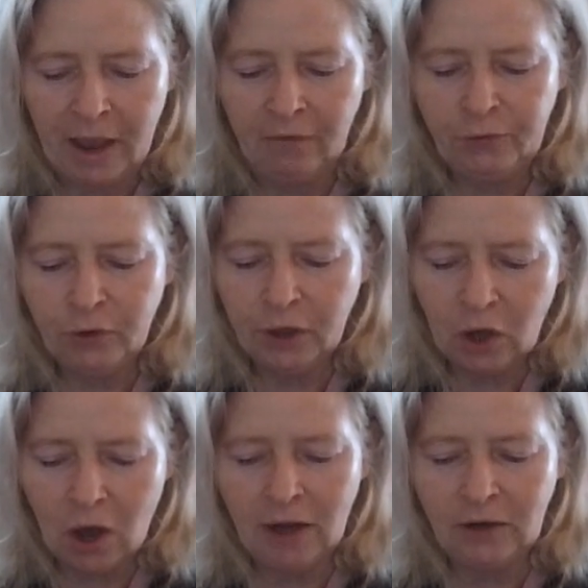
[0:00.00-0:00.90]
After
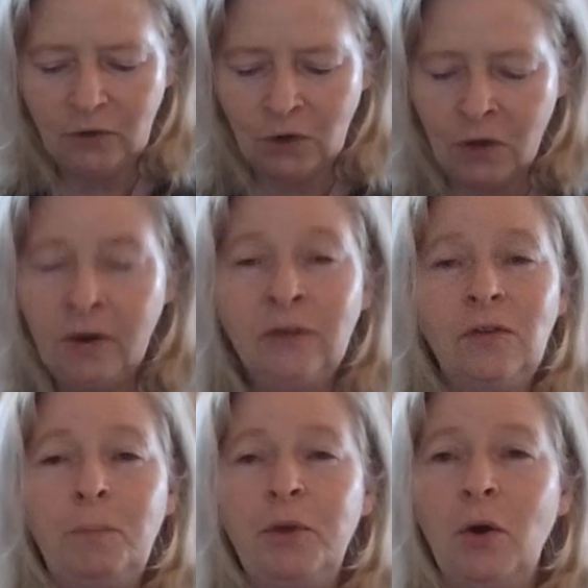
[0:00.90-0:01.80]
the goddess known
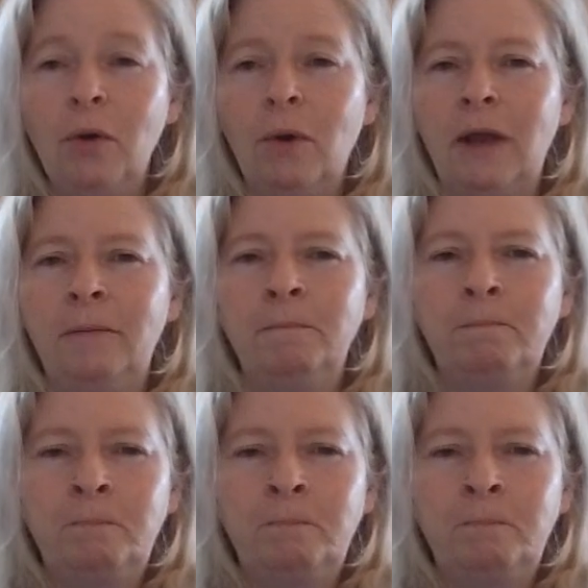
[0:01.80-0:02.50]
as the pure one.